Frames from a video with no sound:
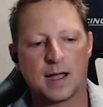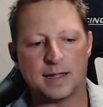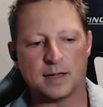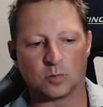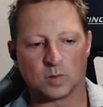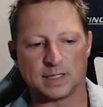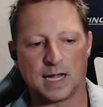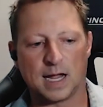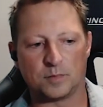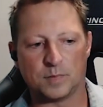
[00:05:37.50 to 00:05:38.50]
it really
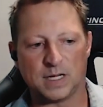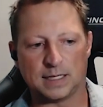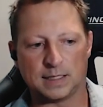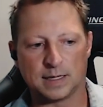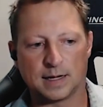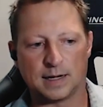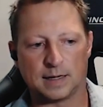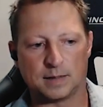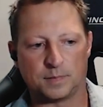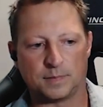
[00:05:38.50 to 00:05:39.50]
helped me
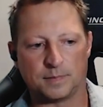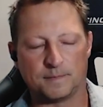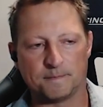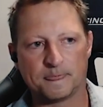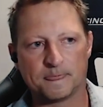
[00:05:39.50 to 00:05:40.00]
um,